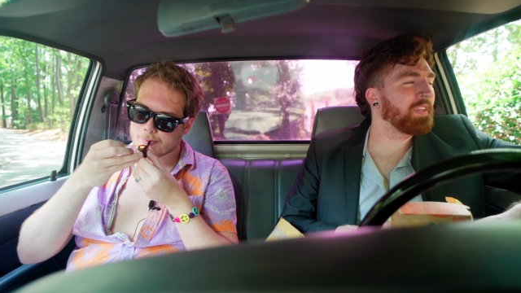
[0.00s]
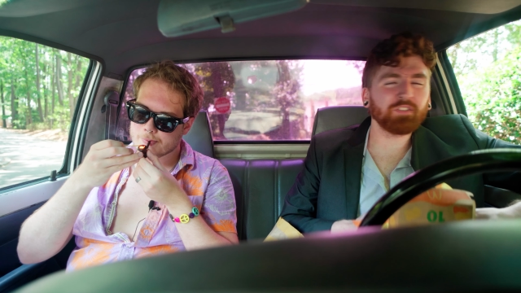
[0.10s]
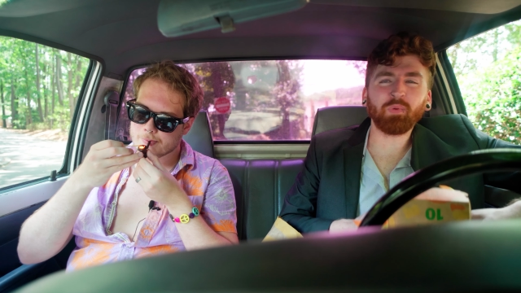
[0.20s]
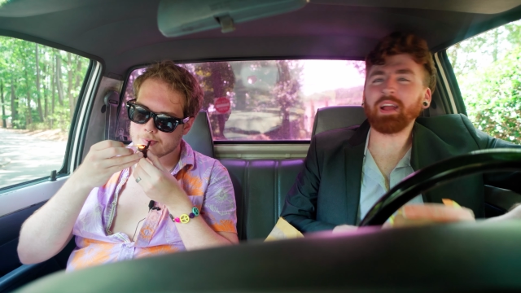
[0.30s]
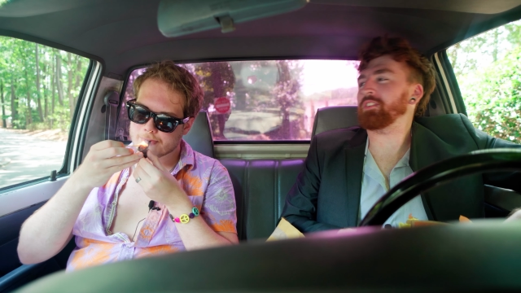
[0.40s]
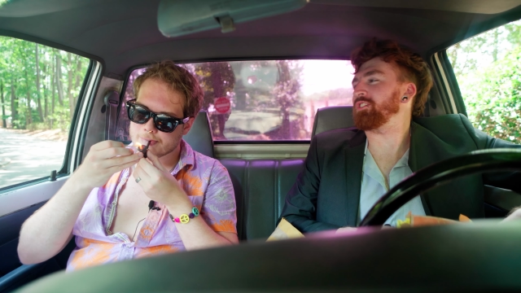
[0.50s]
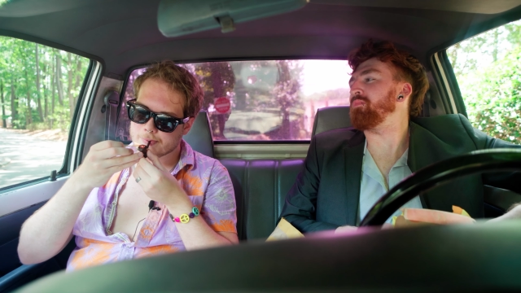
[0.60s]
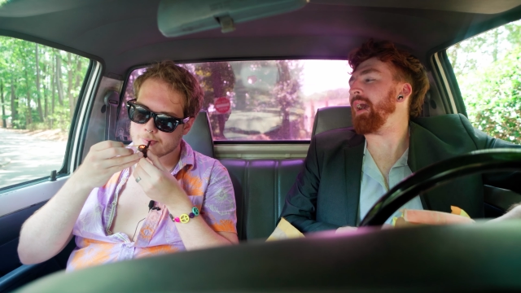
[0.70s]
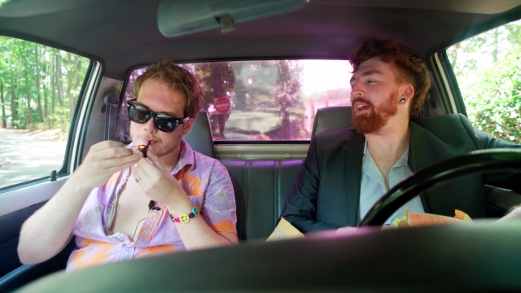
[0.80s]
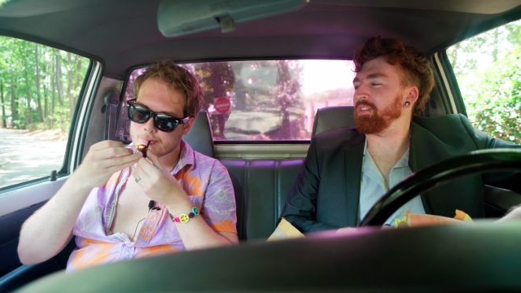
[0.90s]
Speaker 1: Is this why you're
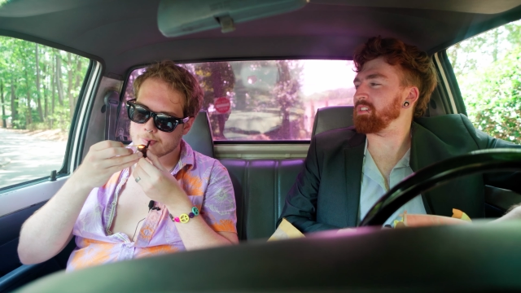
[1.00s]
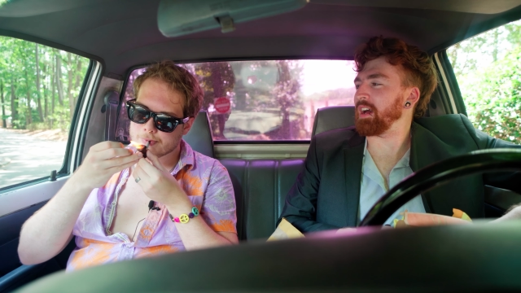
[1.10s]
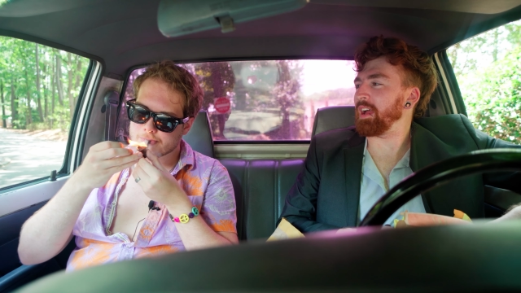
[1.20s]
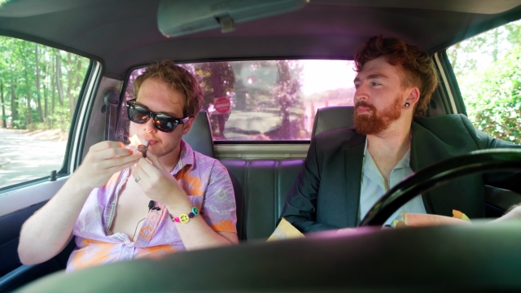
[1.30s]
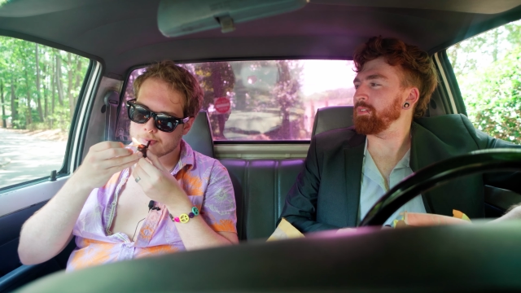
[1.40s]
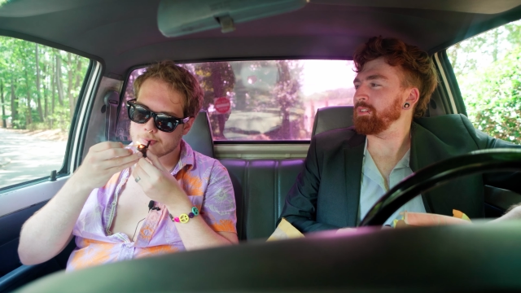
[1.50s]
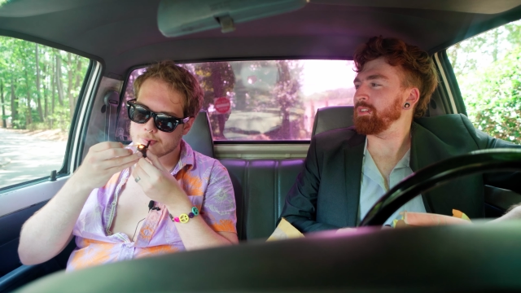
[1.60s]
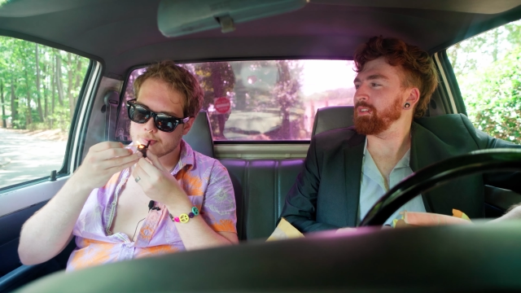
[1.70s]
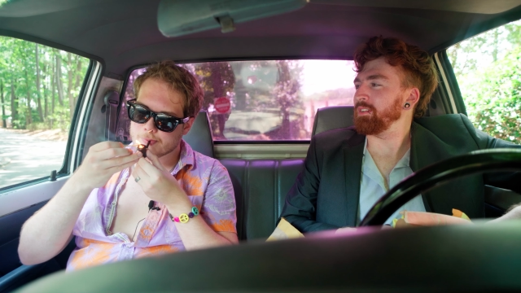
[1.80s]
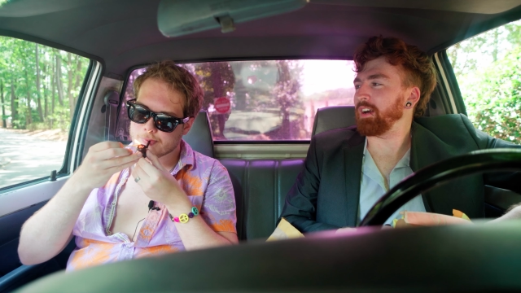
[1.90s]
so mad all the time?
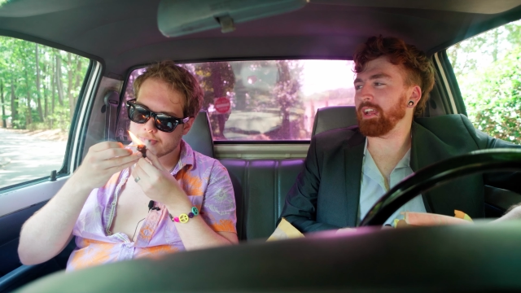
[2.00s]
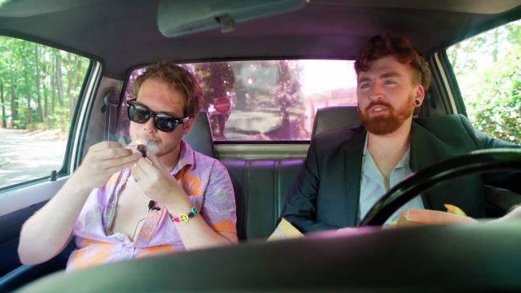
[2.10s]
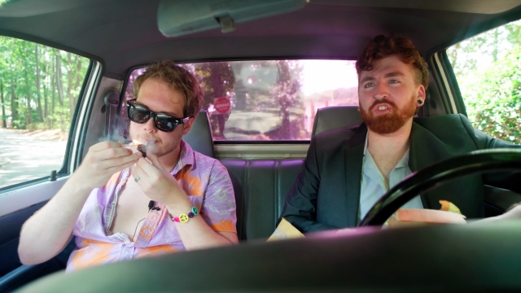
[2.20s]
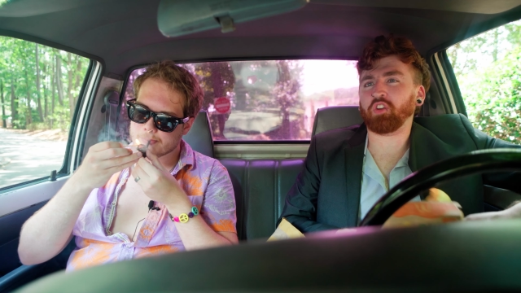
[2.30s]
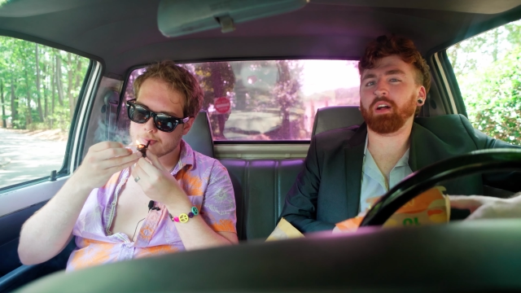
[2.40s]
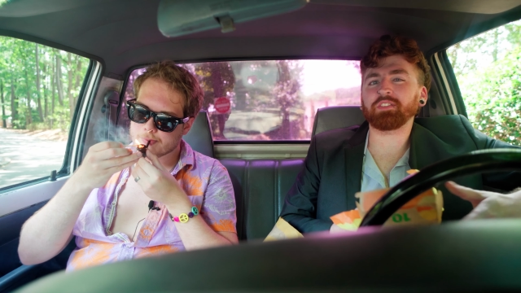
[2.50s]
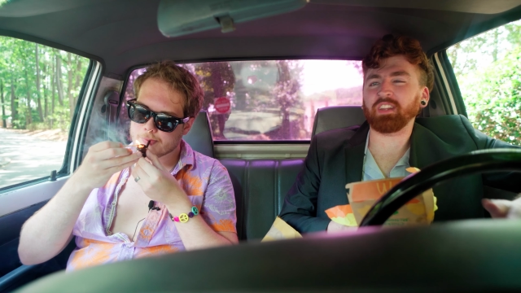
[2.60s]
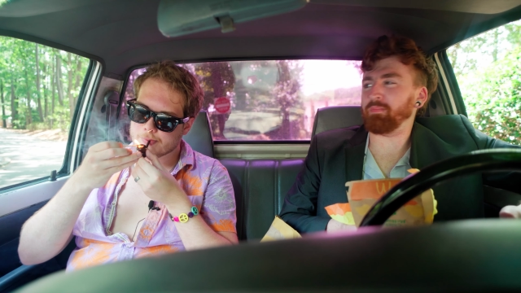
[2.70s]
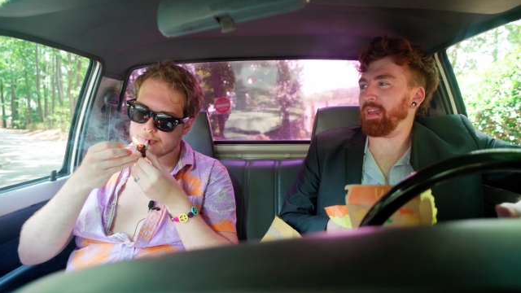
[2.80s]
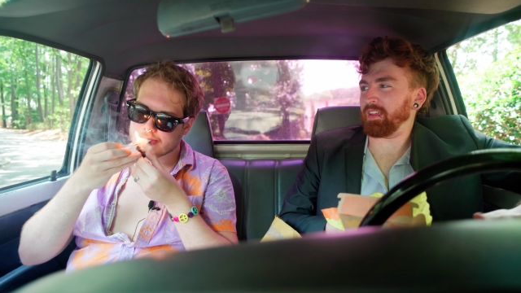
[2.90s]
Are you just
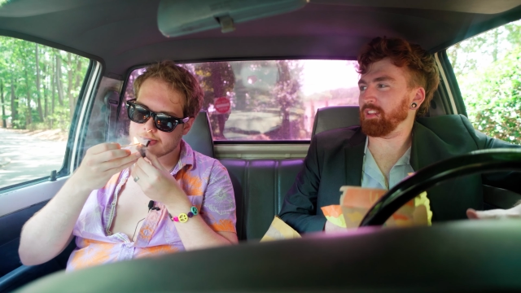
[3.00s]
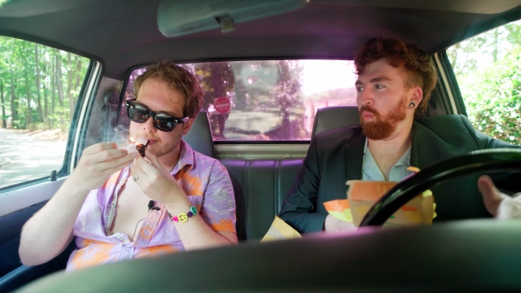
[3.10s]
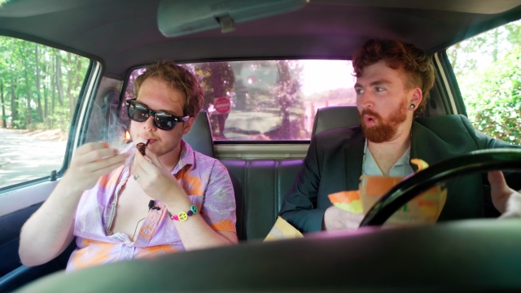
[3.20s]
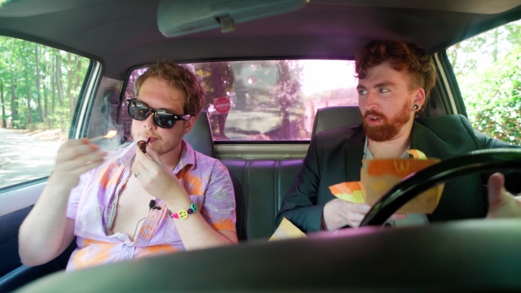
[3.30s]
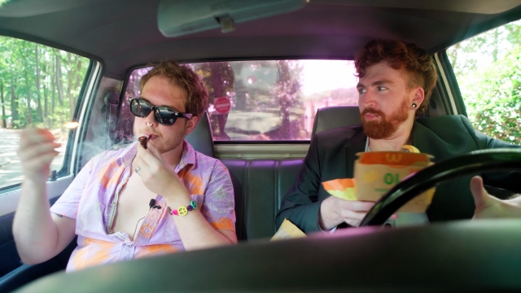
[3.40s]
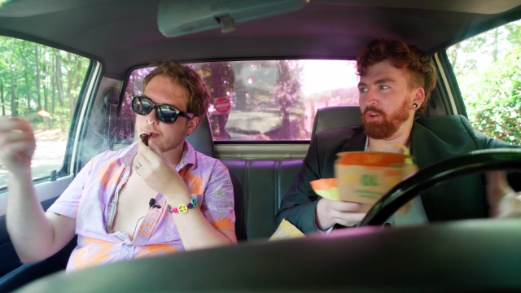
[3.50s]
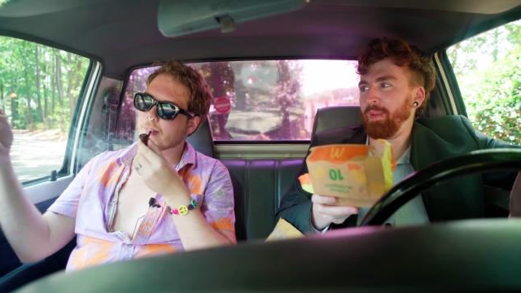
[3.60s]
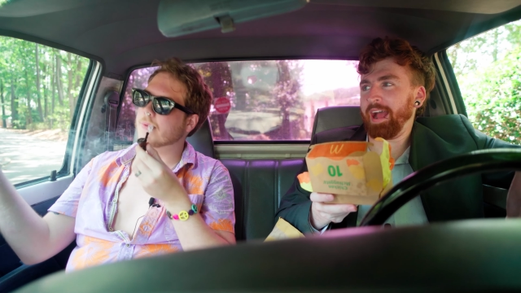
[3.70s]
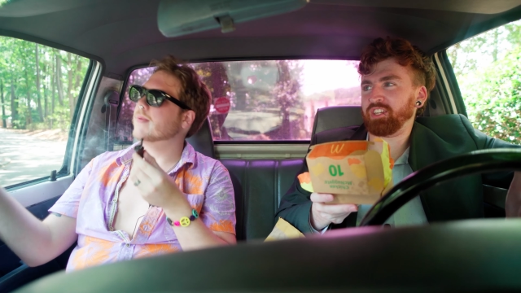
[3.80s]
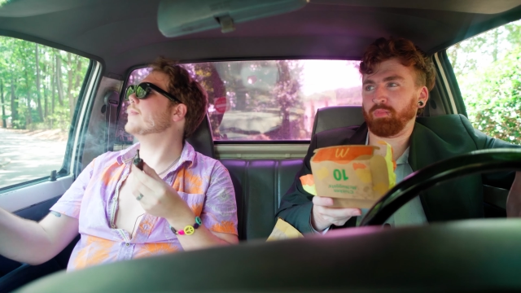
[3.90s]
constantly making the worst food
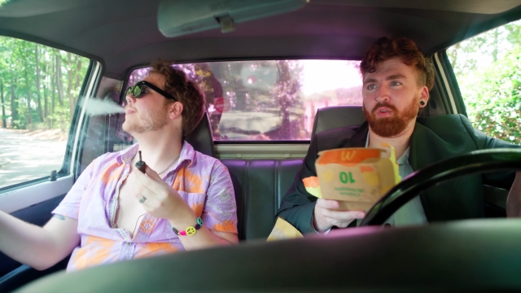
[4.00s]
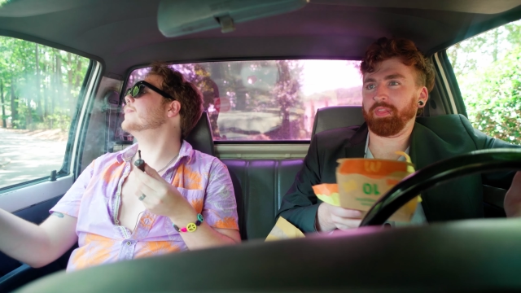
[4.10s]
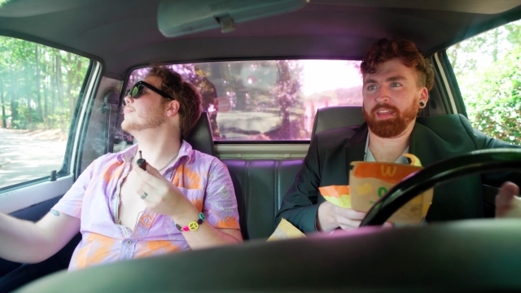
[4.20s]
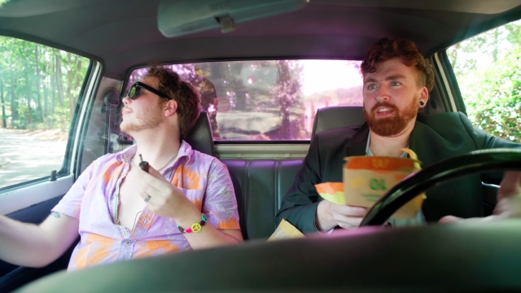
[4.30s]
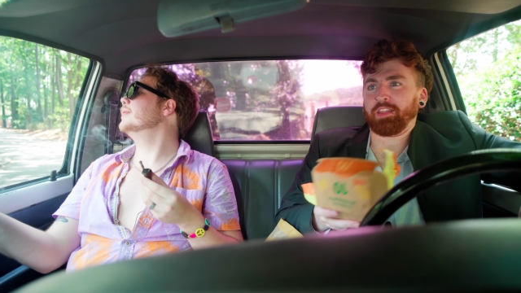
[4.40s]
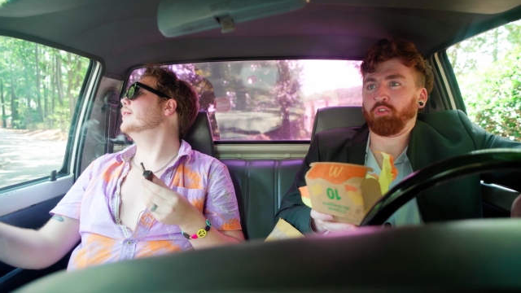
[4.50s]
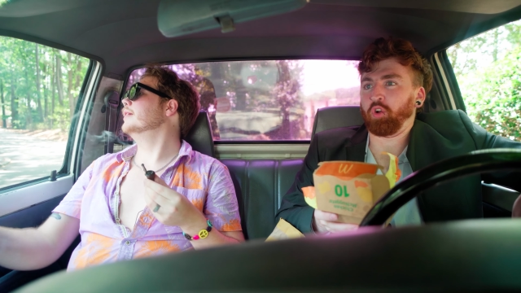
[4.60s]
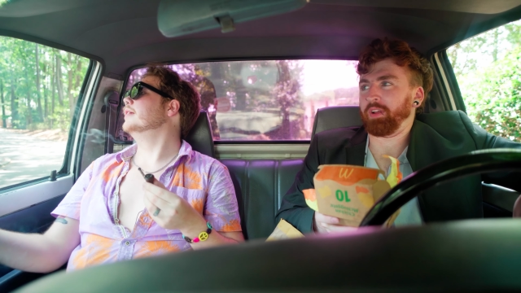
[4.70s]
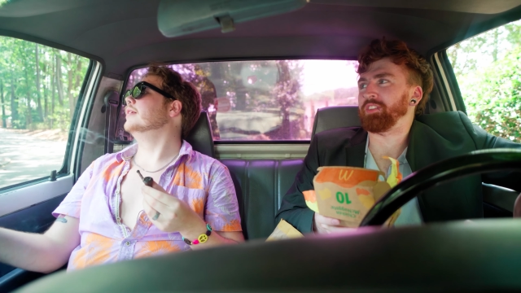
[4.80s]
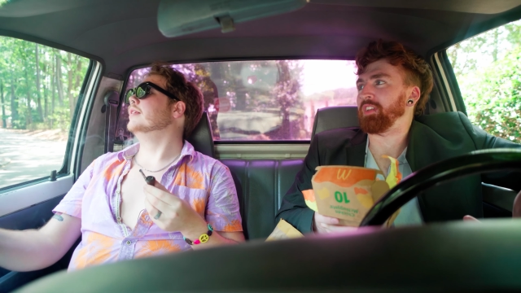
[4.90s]
imaginable and thinking that you're
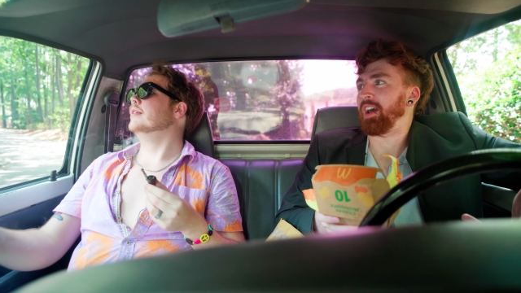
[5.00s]
cooking